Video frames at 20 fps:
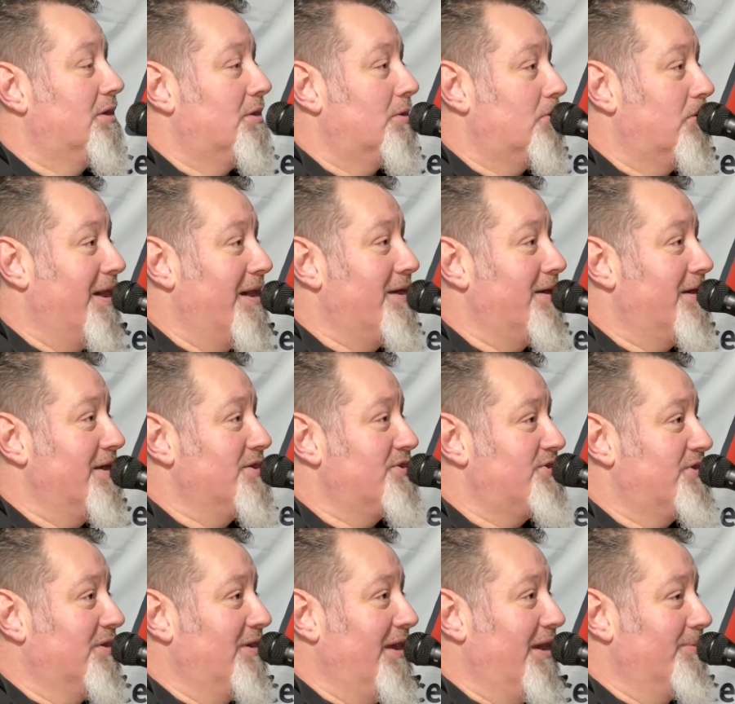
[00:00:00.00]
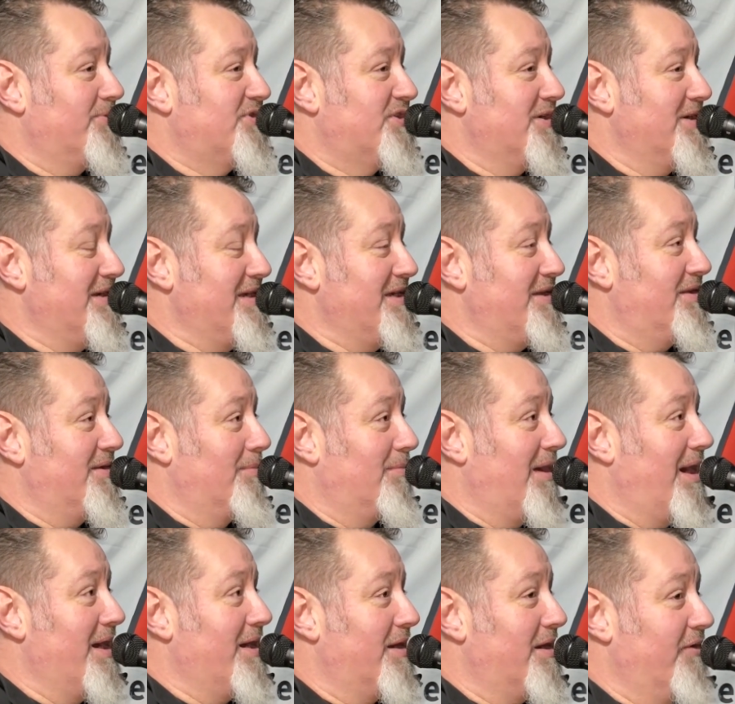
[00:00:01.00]
right against your lips. Eat the
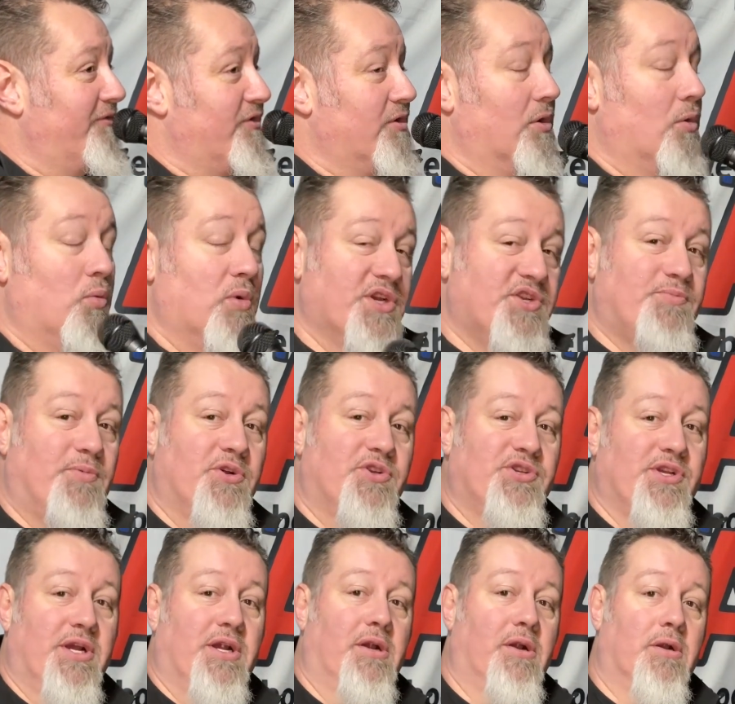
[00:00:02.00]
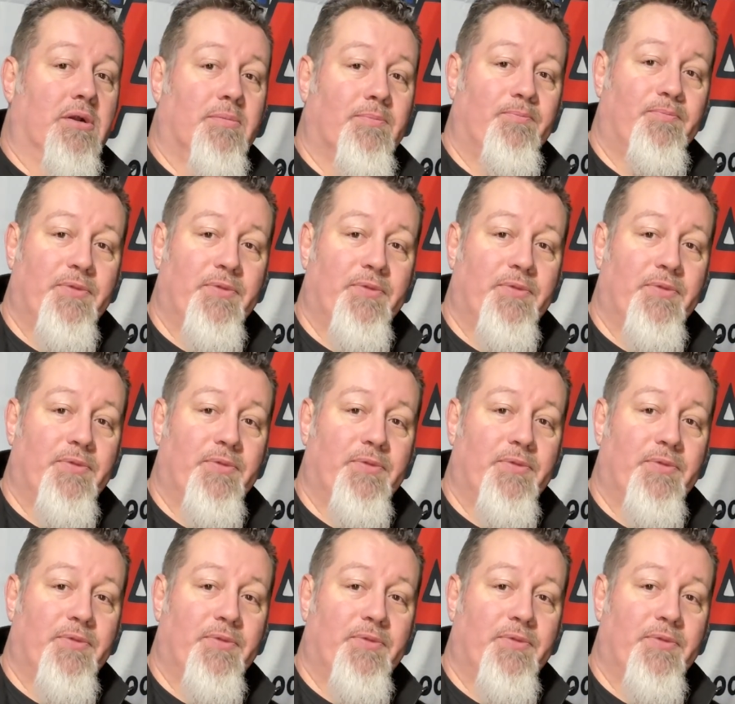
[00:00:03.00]
mic if you're a whisper singer.